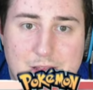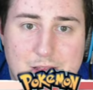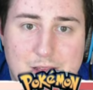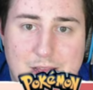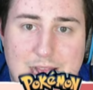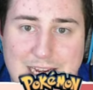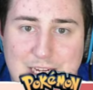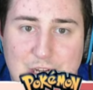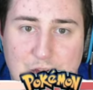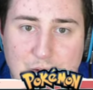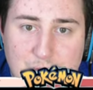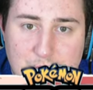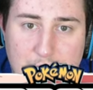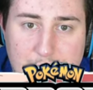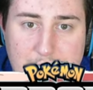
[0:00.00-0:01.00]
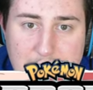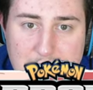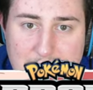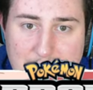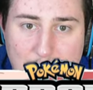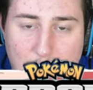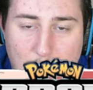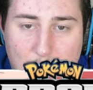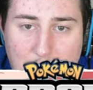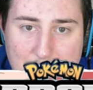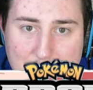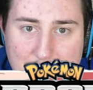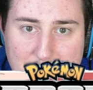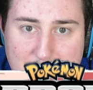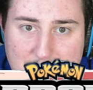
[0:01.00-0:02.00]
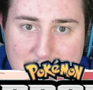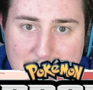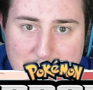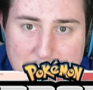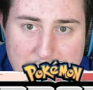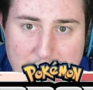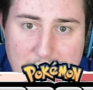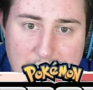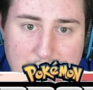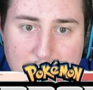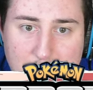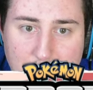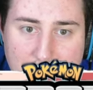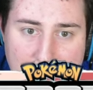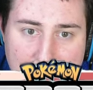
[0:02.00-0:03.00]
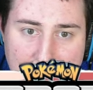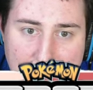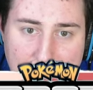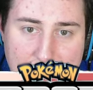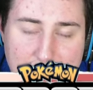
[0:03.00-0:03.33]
I know, Jonas, I won because it's me, okay?